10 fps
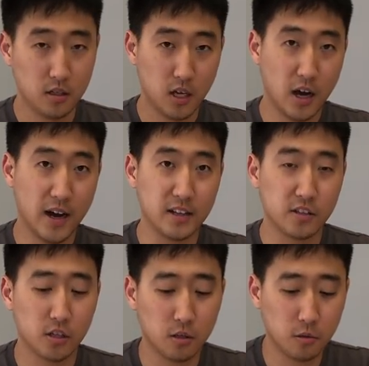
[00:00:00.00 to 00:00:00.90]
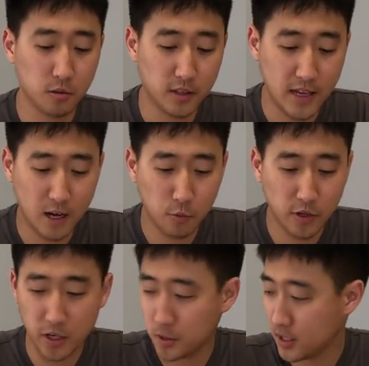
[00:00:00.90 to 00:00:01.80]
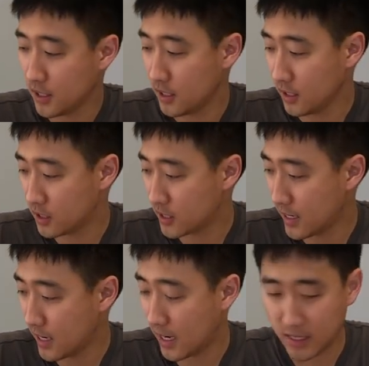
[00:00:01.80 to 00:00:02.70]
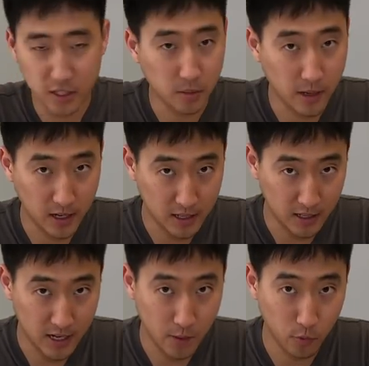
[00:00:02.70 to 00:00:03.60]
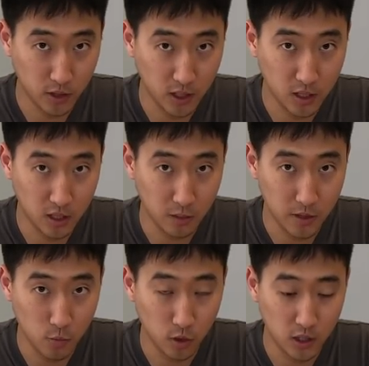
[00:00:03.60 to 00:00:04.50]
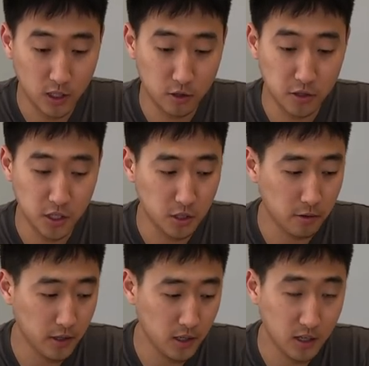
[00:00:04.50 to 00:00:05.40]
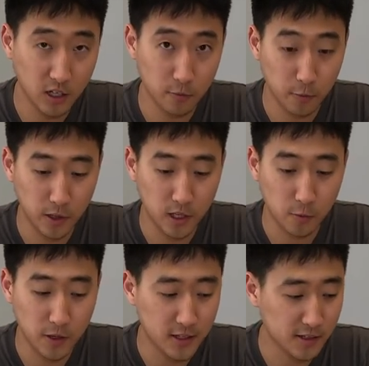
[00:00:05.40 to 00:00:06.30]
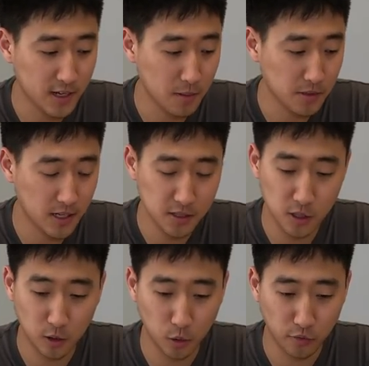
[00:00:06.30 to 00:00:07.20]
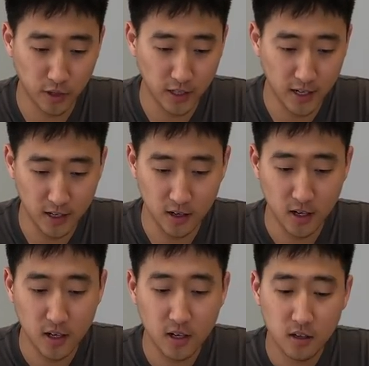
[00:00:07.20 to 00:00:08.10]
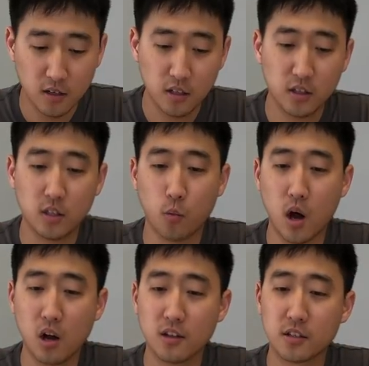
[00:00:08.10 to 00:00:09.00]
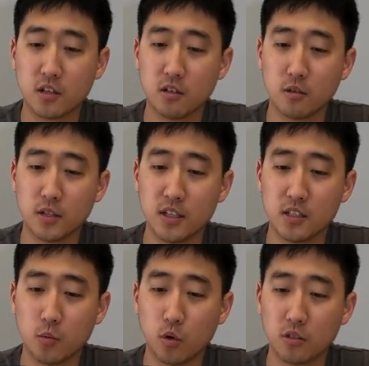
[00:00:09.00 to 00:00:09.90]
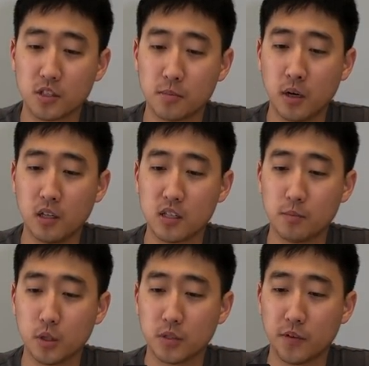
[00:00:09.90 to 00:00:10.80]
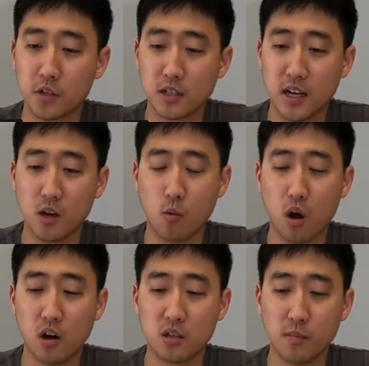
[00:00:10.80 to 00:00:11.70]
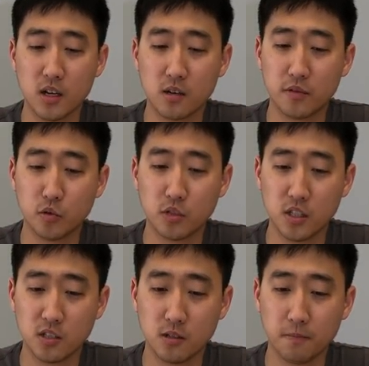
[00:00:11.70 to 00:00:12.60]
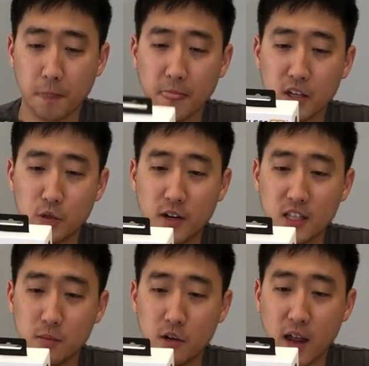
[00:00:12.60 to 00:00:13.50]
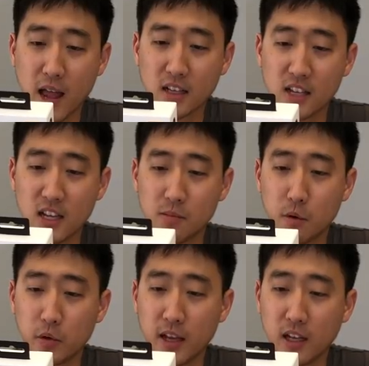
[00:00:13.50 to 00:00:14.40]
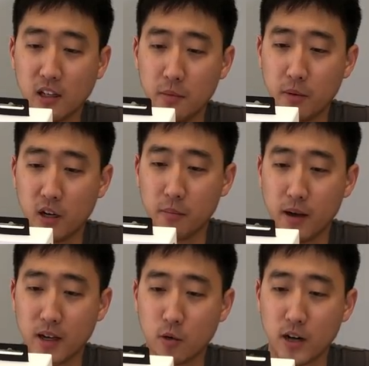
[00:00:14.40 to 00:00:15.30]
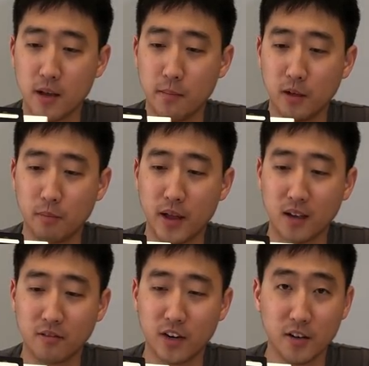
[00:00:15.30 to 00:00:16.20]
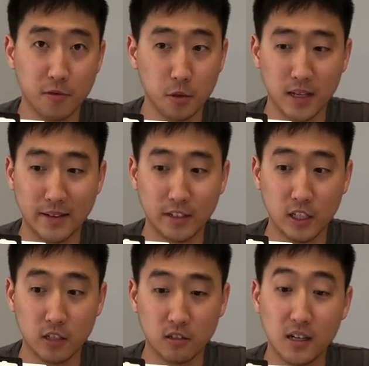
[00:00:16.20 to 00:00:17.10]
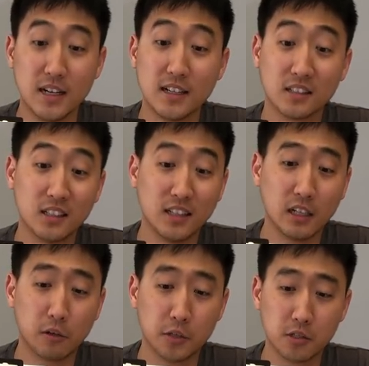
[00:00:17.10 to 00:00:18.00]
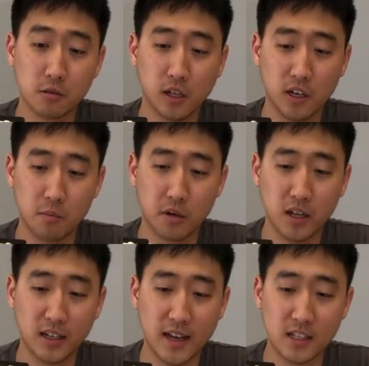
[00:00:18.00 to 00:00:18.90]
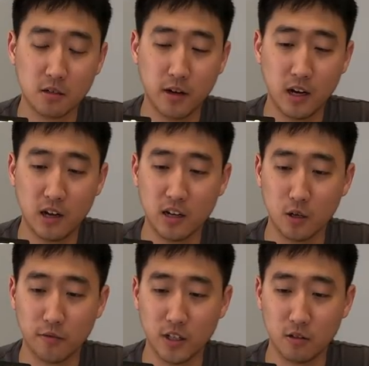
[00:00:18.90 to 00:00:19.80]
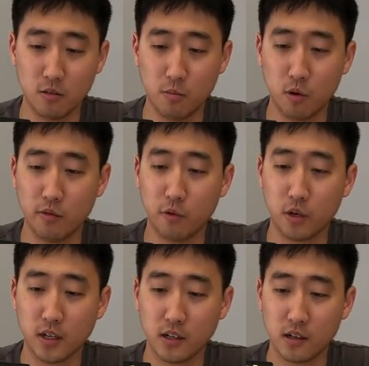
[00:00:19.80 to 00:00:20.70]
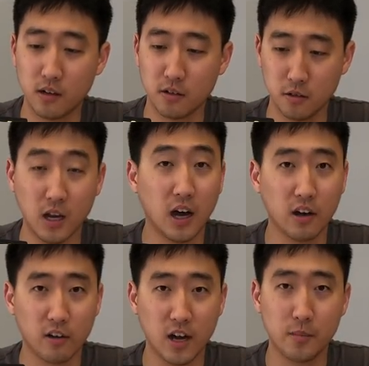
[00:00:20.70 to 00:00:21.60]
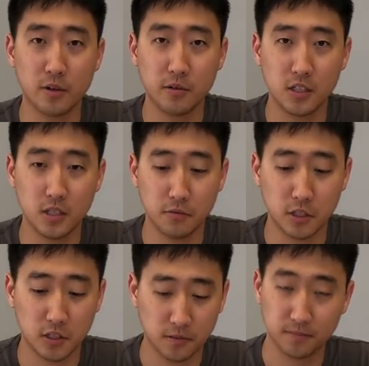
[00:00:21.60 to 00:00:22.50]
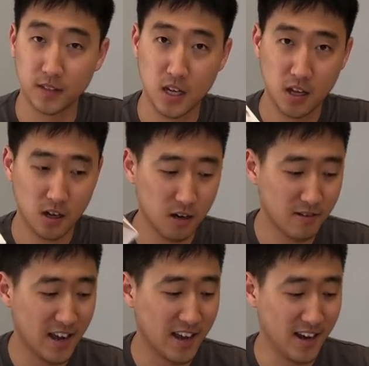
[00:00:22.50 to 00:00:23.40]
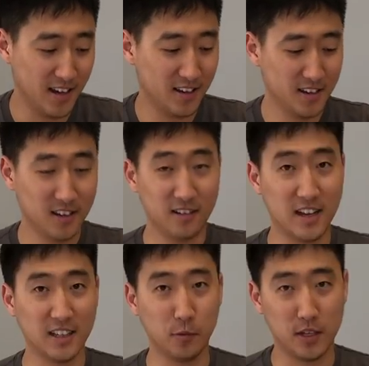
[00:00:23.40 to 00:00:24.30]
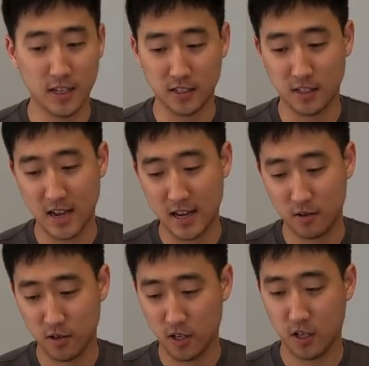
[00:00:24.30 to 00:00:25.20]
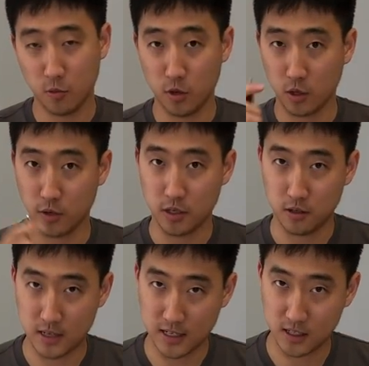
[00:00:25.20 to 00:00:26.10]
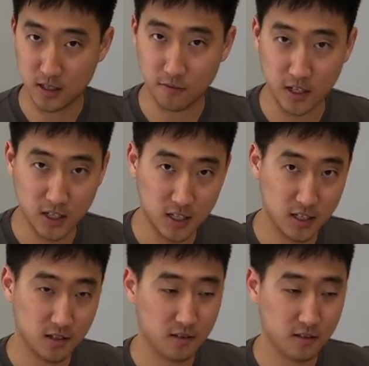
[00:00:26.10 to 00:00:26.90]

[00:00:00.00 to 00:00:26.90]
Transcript: All right, so now we're using the Sennheiser mic that came with the E W one hundred G three, and we're gonna read the same sentence all over again. The Wireless Go is the world's smallest, most versatile wireless microphone system. A transmitter acts as both a clip-on mic or a belt pack for a Rode lavalier, sending crystal clear broadcast-grade audio via two point four gigahertz to the on-camera receiver. All right, now that we tested that, we're going to test it via